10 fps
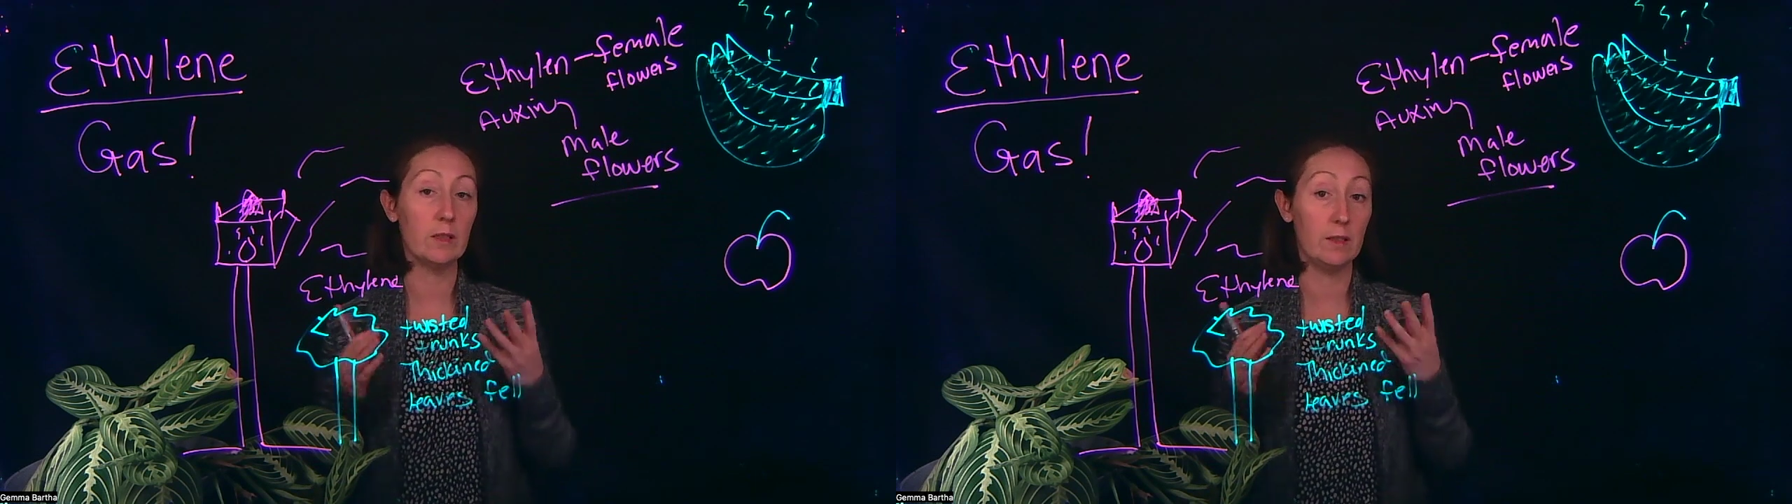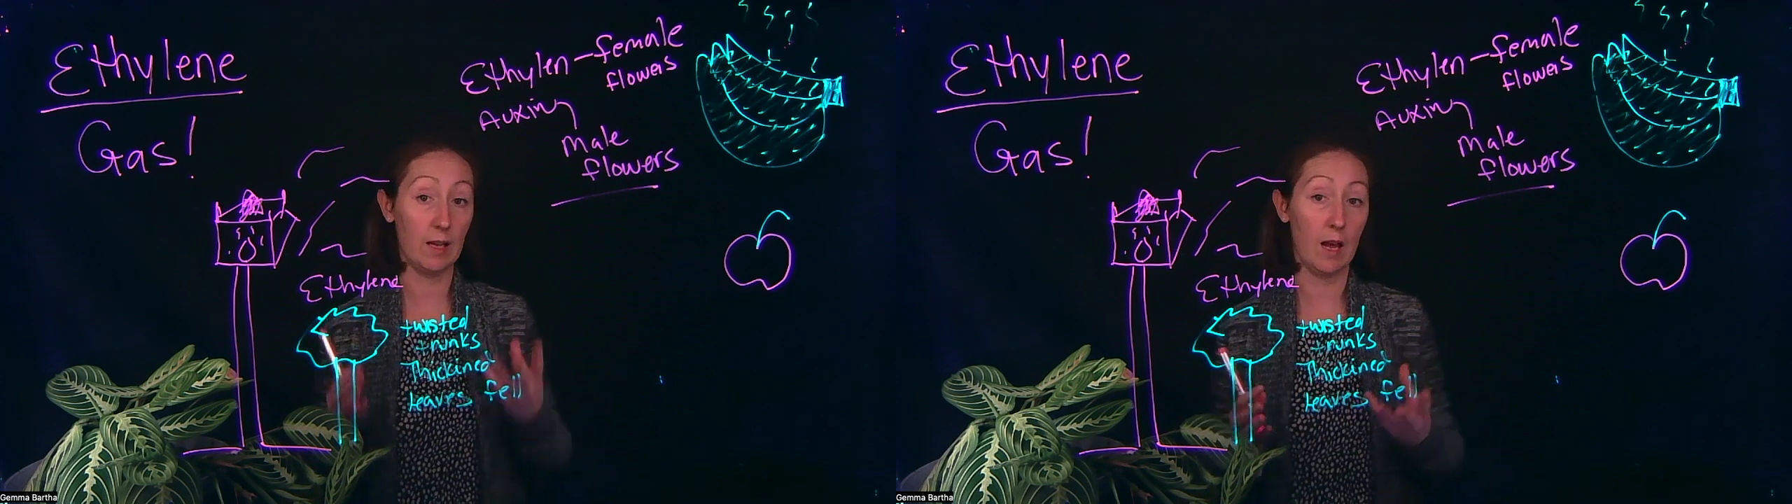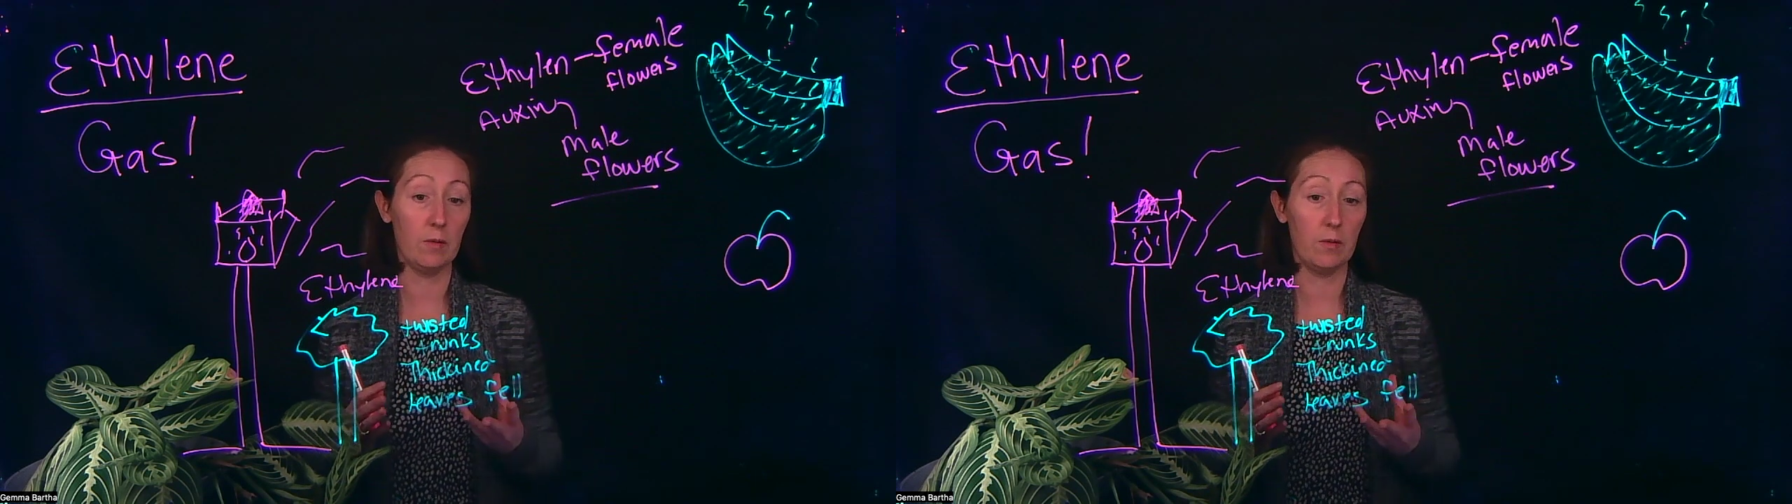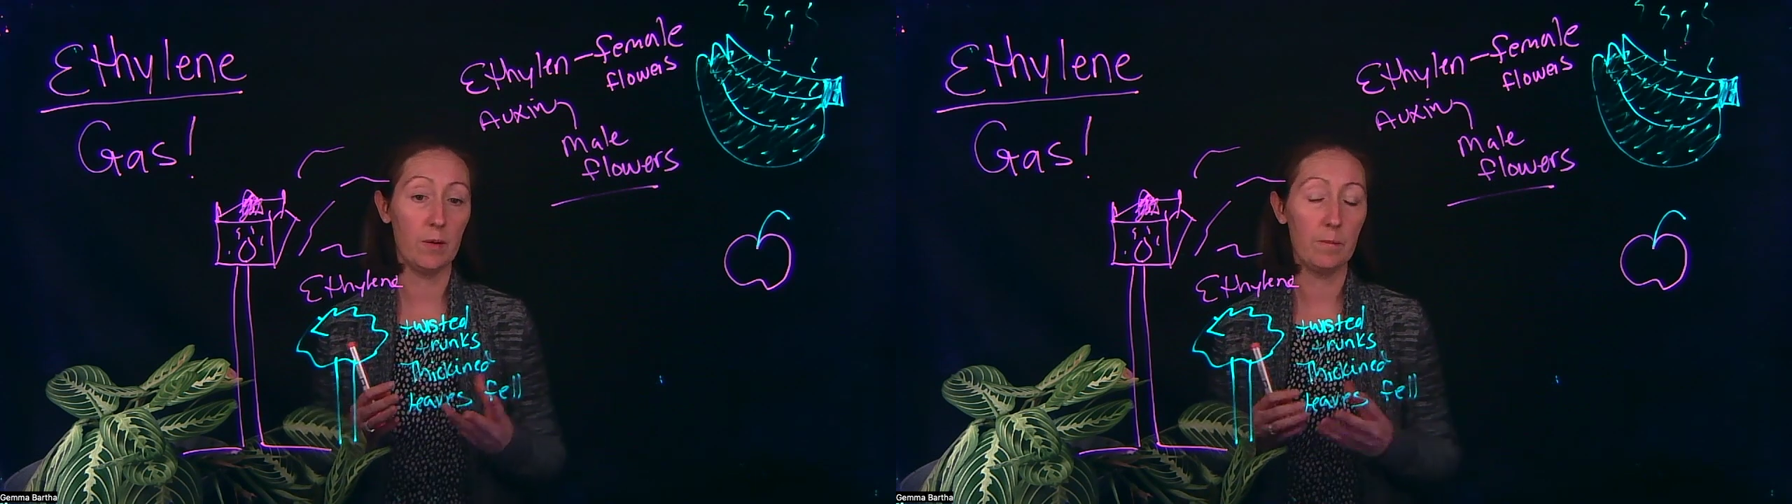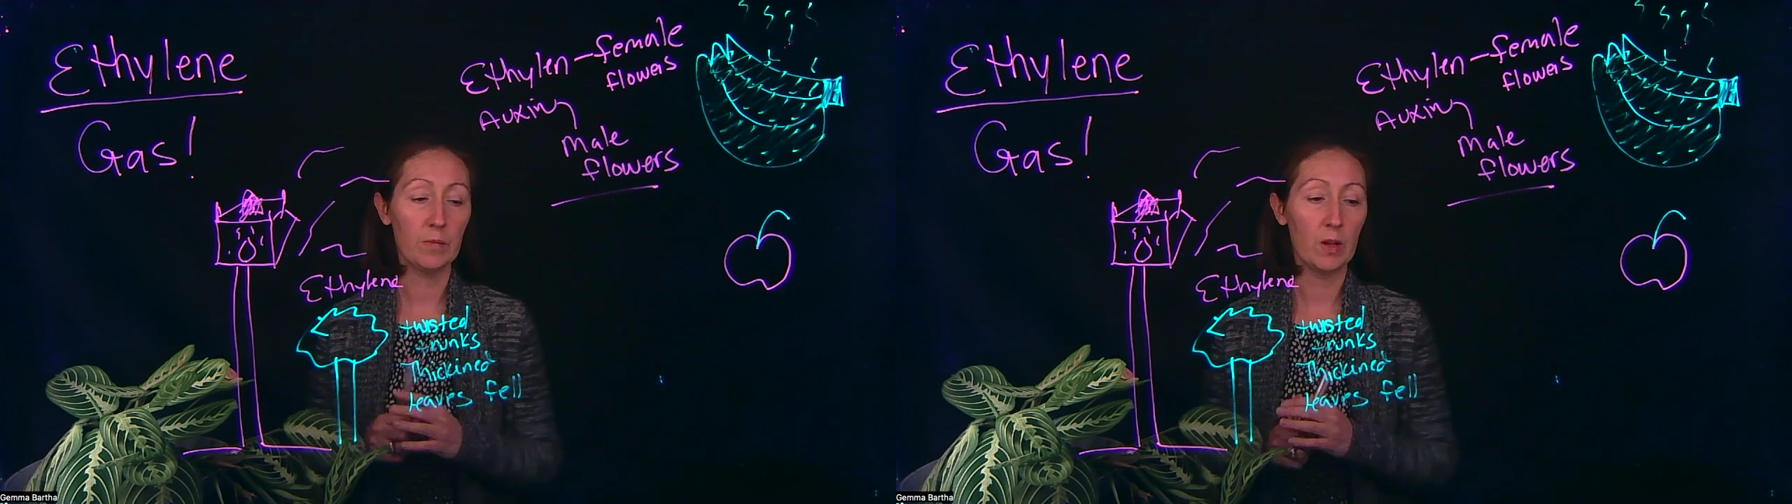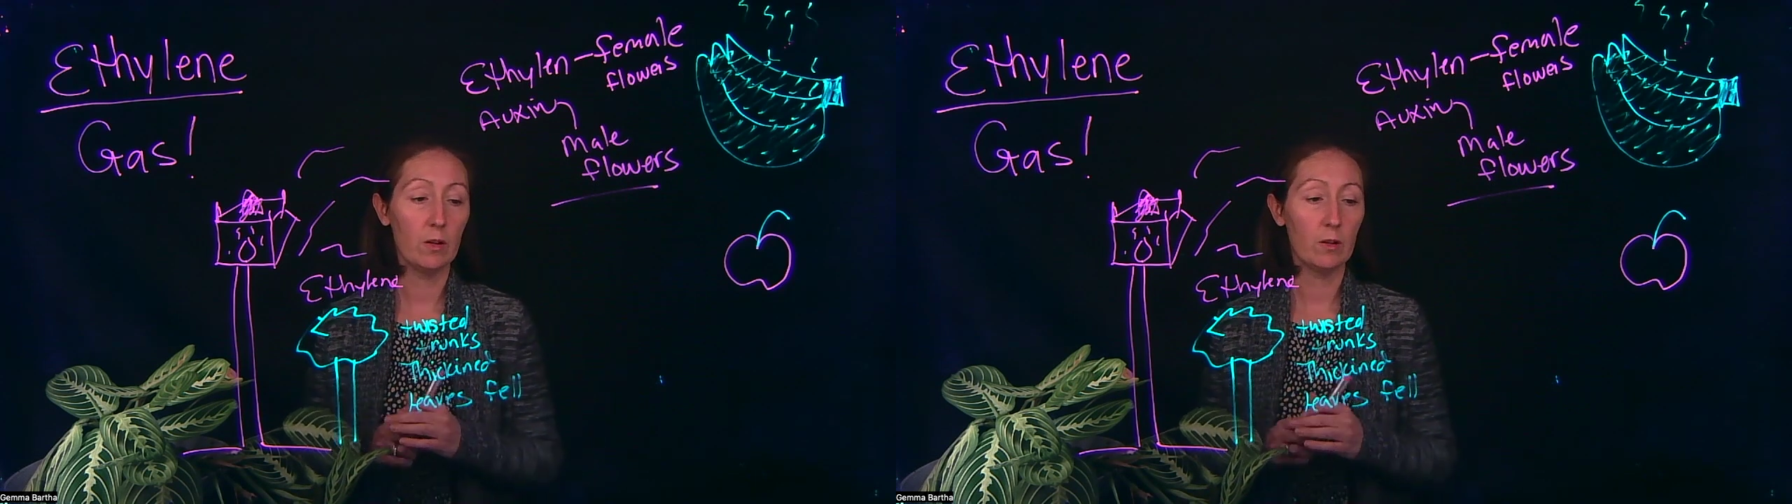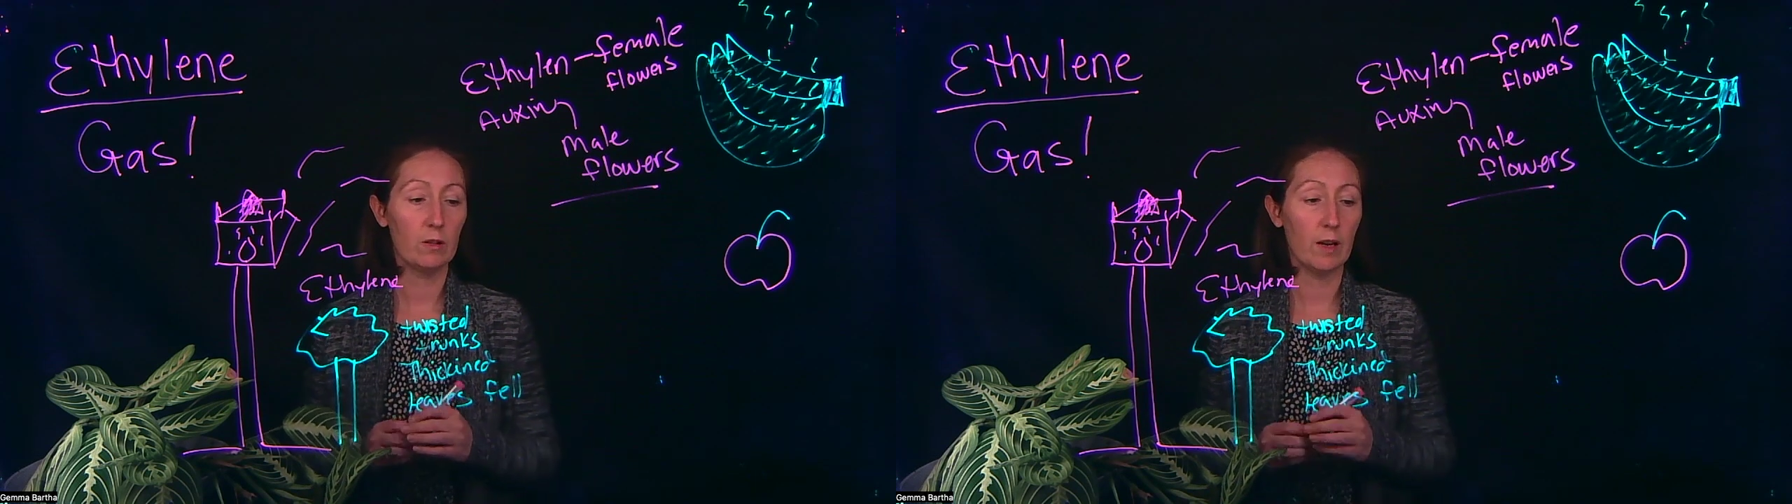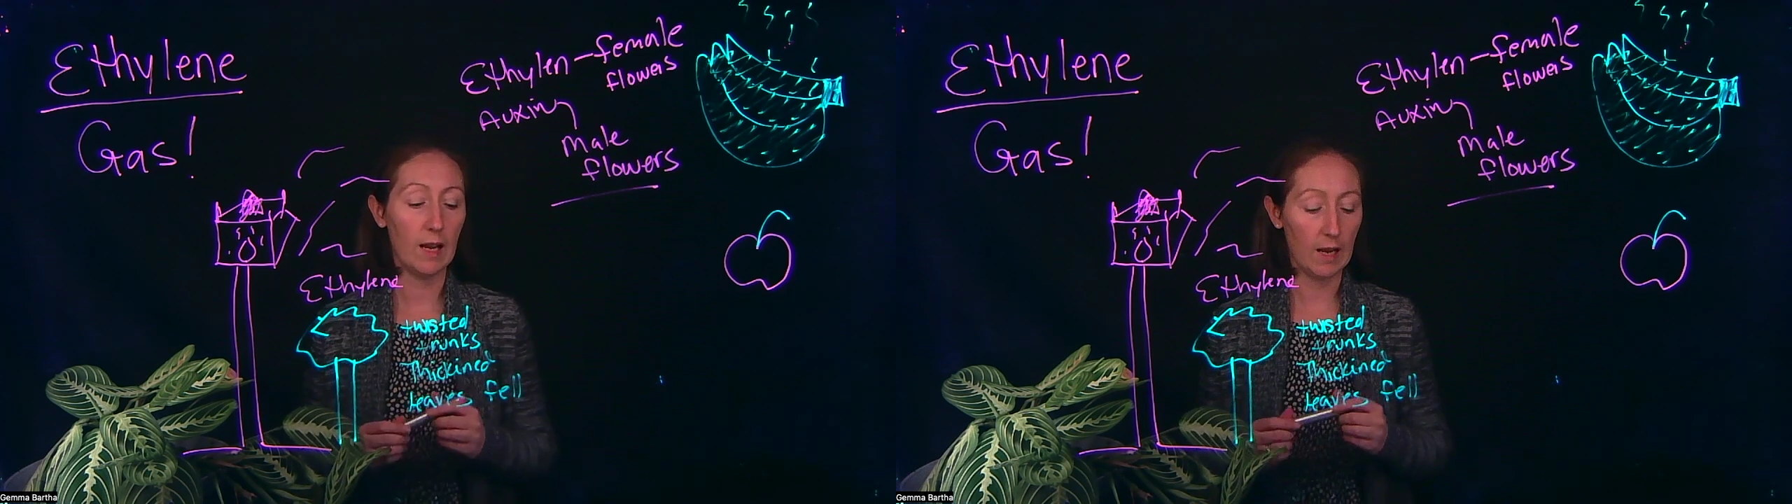death, right?